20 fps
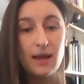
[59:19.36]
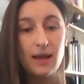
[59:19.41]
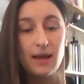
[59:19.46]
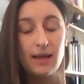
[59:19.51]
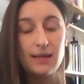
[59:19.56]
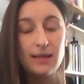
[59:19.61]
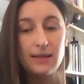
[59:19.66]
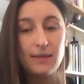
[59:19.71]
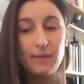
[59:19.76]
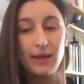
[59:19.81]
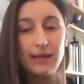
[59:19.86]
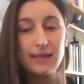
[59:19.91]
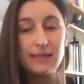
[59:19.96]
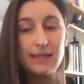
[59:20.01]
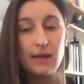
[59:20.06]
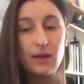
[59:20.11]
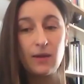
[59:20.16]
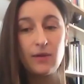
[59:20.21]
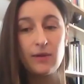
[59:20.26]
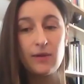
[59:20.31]
something I
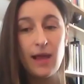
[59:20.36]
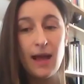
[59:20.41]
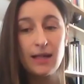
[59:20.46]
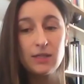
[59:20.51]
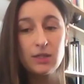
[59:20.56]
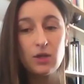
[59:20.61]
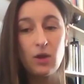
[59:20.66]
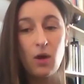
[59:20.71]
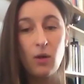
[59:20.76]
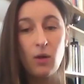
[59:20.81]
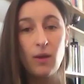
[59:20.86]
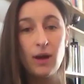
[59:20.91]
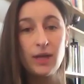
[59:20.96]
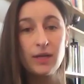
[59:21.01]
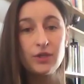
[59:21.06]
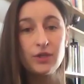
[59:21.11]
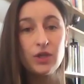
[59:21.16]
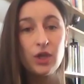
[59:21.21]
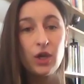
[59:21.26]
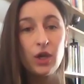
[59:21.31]
said on the last call
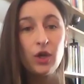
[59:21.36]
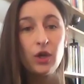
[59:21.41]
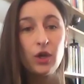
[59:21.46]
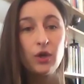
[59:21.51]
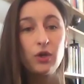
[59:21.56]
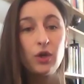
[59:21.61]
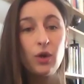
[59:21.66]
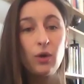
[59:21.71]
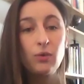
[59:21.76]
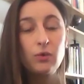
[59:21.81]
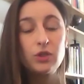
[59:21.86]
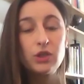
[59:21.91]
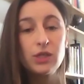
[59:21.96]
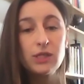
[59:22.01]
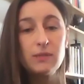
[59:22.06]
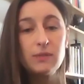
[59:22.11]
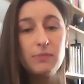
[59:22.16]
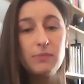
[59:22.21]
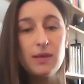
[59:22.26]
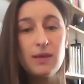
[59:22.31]
was,
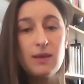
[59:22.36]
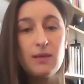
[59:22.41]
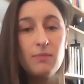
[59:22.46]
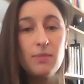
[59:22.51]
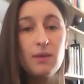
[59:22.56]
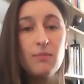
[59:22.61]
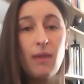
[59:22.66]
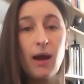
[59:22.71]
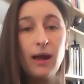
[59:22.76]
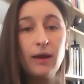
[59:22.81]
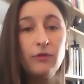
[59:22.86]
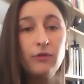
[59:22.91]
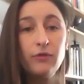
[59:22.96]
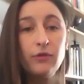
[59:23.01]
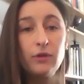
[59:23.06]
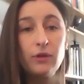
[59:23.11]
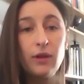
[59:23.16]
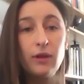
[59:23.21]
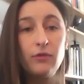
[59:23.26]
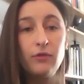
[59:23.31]
just be
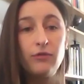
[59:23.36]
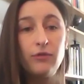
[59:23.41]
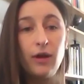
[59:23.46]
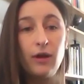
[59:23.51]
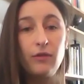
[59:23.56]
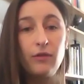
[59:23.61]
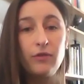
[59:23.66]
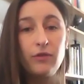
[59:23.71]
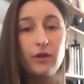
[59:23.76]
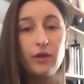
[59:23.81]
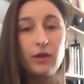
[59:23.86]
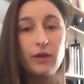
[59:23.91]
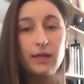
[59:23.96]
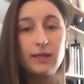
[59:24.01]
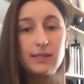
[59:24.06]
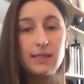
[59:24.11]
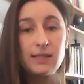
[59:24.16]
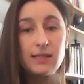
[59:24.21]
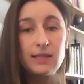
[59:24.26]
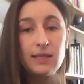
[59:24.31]
mindful of the
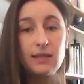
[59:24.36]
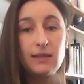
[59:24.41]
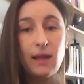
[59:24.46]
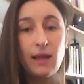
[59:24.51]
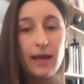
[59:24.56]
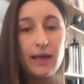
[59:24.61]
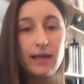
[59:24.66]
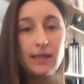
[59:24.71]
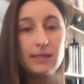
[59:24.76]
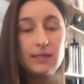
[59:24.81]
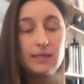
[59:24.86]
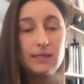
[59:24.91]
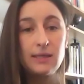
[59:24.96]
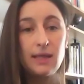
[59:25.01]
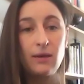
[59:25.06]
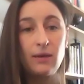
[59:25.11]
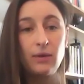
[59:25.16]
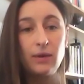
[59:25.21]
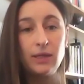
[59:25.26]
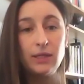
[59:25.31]
existing clients
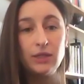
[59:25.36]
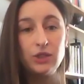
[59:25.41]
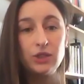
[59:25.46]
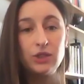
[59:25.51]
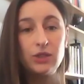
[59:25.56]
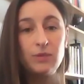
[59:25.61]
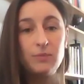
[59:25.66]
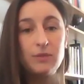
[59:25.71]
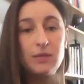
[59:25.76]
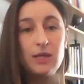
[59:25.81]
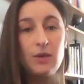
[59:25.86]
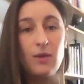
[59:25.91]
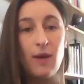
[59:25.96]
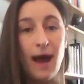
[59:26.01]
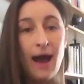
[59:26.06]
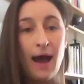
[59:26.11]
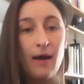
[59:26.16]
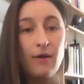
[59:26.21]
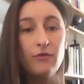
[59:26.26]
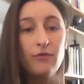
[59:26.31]
and relationships that you
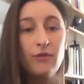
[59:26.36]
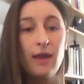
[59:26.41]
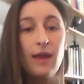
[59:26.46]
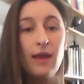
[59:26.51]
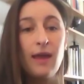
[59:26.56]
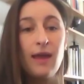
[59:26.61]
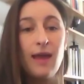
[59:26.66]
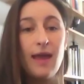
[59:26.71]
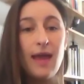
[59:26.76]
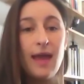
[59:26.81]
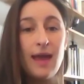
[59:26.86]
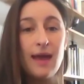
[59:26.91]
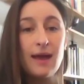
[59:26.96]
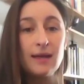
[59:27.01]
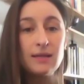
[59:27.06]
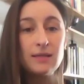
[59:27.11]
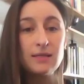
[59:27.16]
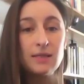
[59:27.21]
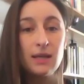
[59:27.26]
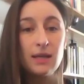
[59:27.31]
have,
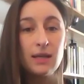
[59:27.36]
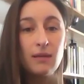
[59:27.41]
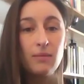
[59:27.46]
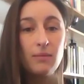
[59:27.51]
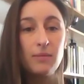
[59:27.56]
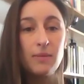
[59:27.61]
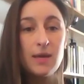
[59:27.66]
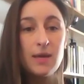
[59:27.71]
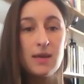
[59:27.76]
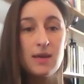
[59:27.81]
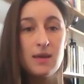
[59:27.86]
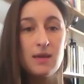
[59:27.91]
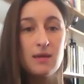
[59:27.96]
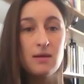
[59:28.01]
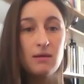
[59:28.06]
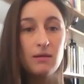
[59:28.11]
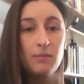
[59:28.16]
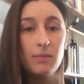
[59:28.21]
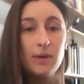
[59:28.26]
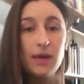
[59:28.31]
and
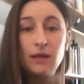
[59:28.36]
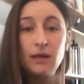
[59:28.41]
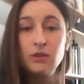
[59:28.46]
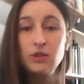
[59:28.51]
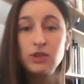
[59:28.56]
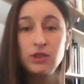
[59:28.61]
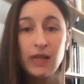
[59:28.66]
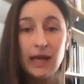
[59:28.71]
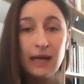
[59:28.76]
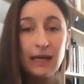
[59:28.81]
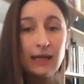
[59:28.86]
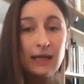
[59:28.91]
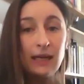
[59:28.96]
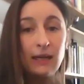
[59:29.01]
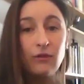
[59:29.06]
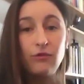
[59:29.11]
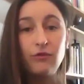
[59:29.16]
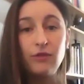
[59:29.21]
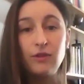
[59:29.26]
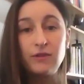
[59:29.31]
be
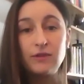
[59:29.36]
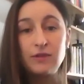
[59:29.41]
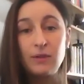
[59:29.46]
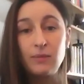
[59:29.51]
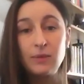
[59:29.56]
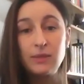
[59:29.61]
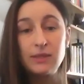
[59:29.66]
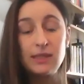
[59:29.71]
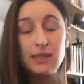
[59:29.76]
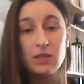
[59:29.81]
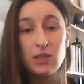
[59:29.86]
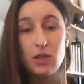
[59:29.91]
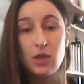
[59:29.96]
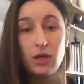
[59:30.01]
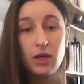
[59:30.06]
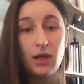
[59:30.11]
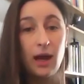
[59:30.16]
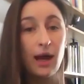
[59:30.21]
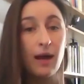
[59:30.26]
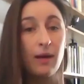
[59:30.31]
understanding if someone says,
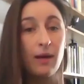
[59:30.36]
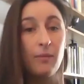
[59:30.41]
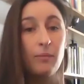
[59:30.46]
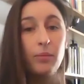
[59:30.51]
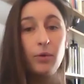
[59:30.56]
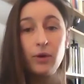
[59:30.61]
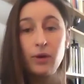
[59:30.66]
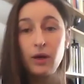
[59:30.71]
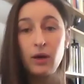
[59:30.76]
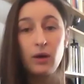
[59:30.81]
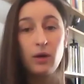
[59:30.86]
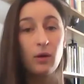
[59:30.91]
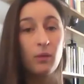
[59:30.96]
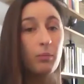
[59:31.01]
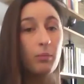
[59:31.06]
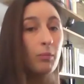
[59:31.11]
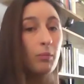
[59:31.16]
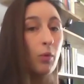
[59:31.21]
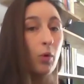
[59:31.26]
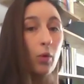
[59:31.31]
look, I'm putting a
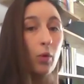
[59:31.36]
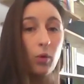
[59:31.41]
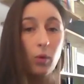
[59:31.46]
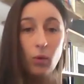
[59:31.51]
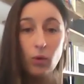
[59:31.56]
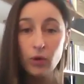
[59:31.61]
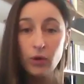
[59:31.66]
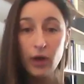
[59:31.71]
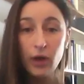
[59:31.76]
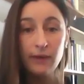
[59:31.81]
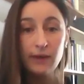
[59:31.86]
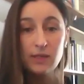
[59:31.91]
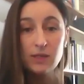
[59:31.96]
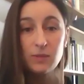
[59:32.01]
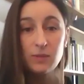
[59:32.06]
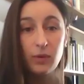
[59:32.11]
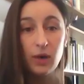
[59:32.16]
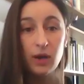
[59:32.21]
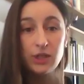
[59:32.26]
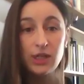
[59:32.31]
hold on this
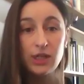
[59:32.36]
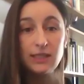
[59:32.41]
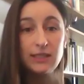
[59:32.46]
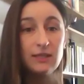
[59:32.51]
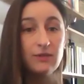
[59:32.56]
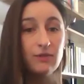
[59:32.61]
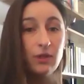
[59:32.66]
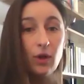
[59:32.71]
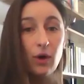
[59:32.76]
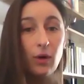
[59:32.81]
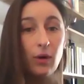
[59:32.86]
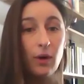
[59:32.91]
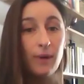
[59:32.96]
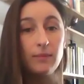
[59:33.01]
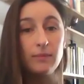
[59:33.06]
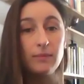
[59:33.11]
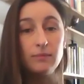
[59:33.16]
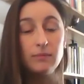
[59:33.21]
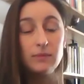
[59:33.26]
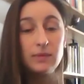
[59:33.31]
project, even
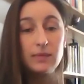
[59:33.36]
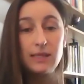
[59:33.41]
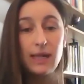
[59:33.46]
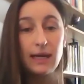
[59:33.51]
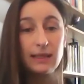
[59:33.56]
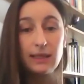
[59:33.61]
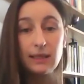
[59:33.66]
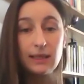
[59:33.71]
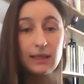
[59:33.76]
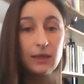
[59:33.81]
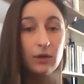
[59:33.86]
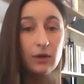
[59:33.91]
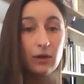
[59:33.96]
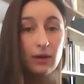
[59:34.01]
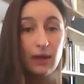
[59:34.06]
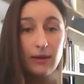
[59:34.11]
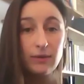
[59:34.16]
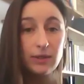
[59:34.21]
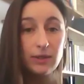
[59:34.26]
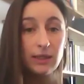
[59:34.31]
though technically you're
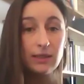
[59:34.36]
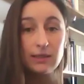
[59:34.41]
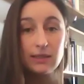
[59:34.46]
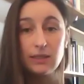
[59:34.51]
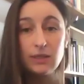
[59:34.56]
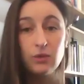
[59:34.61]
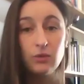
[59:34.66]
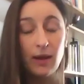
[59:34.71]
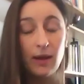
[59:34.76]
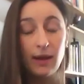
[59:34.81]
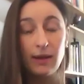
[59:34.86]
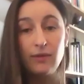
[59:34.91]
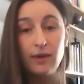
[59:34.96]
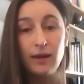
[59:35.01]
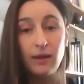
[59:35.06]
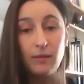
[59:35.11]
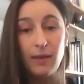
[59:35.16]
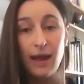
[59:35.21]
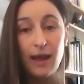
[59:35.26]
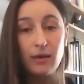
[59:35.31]
allowed to continue
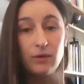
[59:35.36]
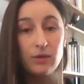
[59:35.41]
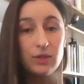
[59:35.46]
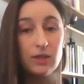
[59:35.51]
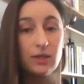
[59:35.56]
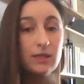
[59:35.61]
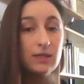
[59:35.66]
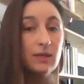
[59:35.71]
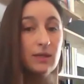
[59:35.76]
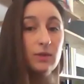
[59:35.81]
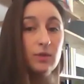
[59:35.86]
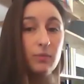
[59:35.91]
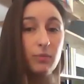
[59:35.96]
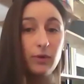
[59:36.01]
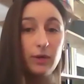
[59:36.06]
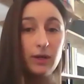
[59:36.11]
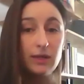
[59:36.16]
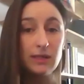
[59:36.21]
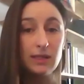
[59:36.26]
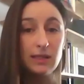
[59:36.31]
renovating my house because it was a
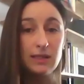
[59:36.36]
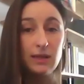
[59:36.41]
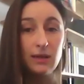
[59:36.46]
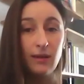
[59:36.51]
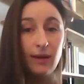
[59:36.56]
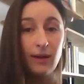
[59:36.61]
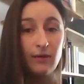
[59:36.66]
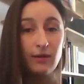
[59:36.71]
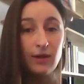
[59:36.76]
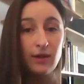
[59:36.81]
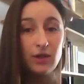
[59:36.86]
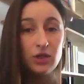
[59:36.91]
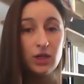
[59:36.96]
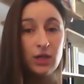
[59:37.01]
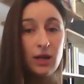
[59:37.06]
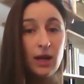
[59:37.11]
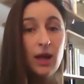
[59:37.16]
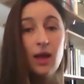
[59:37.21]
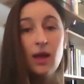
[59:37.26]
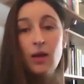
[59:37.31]
pre-existing
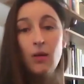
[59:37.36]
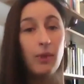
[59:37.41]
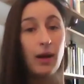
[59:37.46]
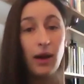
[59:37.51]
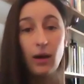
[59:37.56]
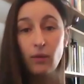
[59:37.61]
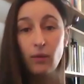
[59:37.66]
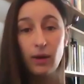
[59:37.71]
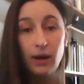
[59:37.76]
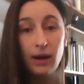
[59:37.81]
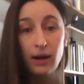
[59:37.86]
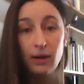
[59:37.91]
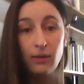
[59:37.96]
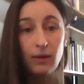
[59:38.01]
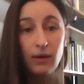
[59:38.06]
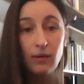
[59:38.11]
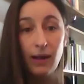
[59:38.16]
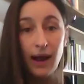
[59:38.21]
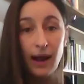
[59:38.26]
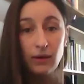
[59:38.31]
renovation, but I don't want
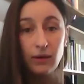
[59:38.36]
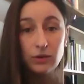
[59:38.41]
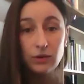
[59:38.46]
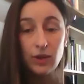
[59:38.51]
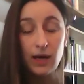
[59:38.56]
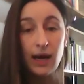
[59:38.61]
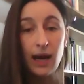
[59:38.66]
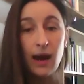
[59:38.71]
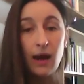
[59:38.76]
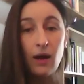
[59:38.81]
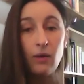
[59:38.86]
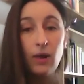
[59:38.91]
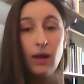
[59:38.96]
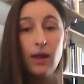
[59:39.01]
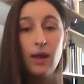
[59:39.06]
anyone in my house right now.